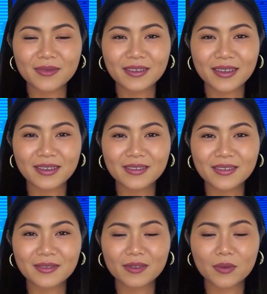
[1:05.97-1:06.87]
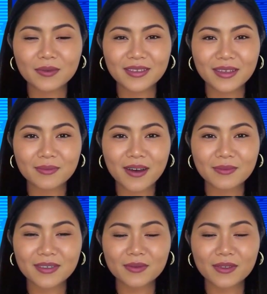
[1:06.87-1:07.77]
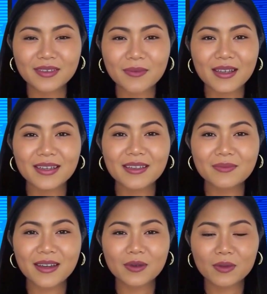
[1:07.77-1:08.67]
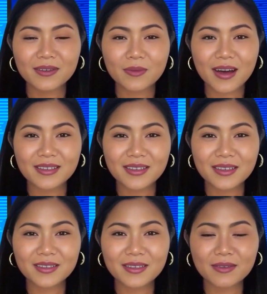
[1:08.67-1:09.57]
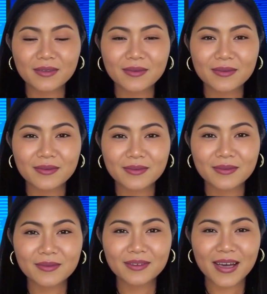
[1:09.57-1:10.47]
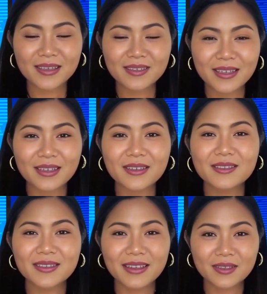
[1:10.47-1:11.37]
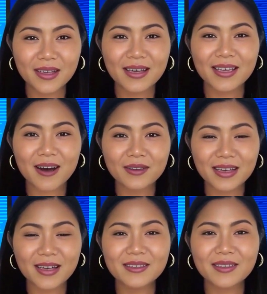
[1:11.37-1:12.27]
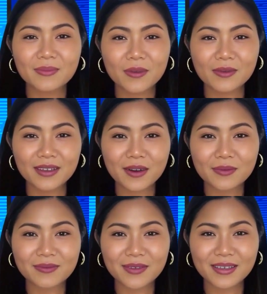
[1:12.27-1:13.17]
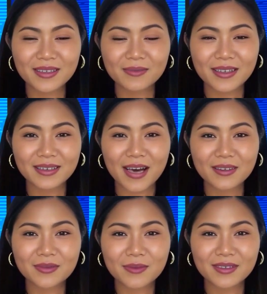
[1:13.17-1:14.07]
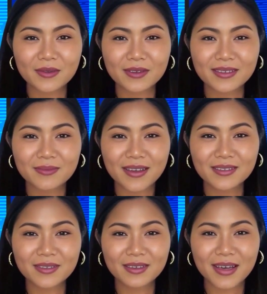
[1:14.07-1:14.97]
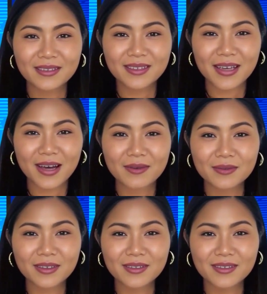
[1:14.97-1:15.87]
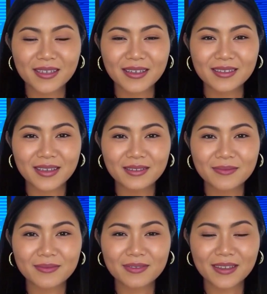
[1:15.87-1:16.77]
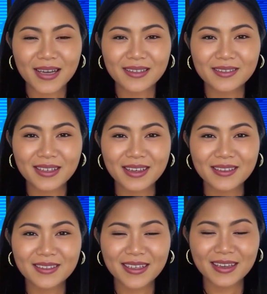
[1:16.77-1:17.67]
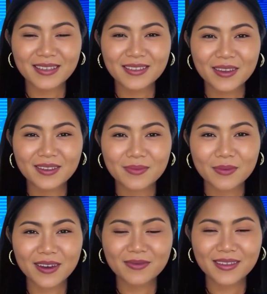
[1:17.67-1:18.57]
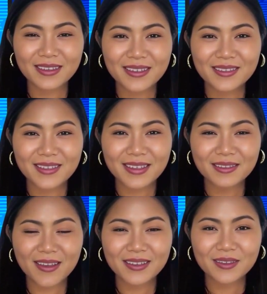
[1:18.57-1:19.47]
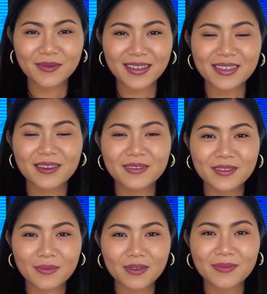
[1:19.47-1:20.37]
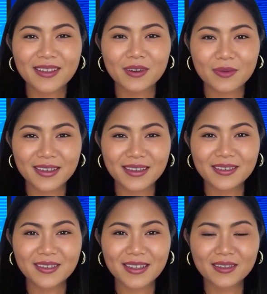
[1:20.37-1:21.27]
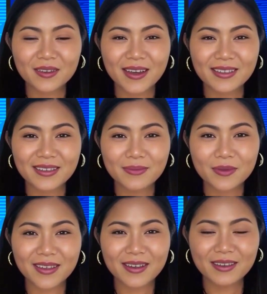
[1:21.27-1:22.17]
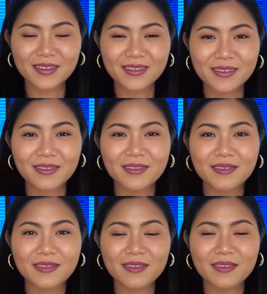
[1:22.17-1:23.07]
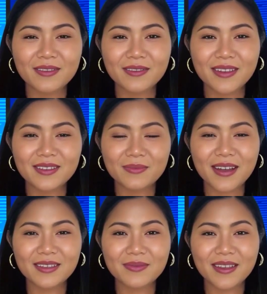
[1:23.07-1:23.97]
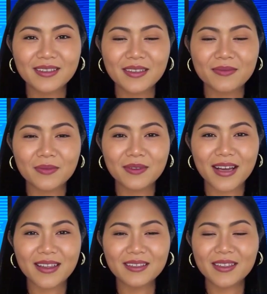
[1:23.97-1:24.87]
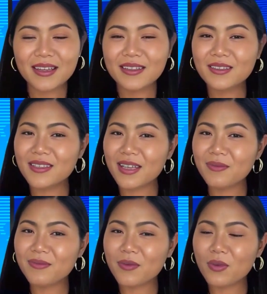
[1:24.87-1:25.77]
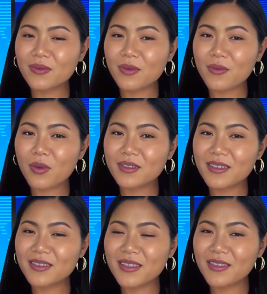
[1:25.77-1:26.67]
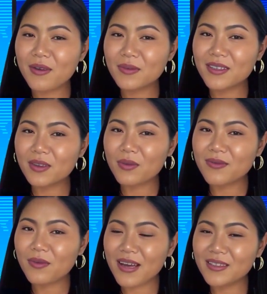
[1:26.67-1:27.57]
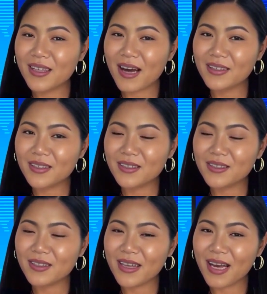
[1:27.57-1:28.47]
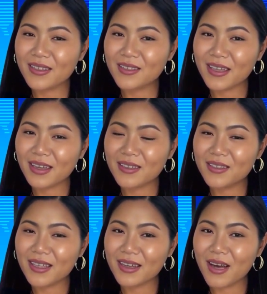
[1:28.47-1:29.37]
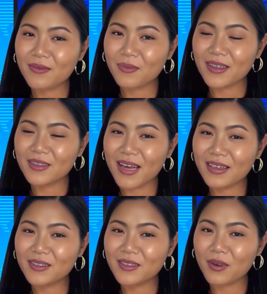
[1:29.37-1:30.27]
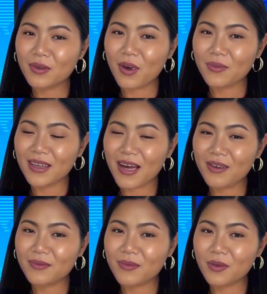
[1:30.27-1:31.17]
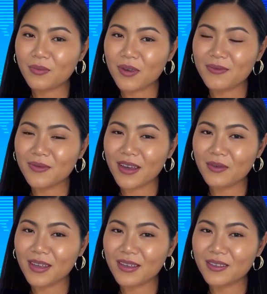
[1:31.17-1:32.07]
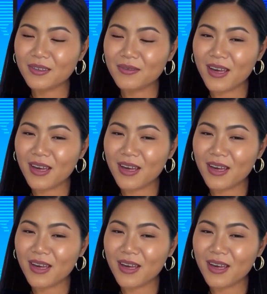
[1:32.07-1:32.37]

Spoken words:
up the news, causing a momentary spike in Bitcoin prices. SEC Chair Gary Gensler promptly refuted the announcement on his personal X account, stating, "The SEC has not approved the listing and trading of spot Bitcoin exchange-traded products." A spokesperson from the SEC informed reporters that there was an authorized access to the SEC GovernmentX.com account for a brief period,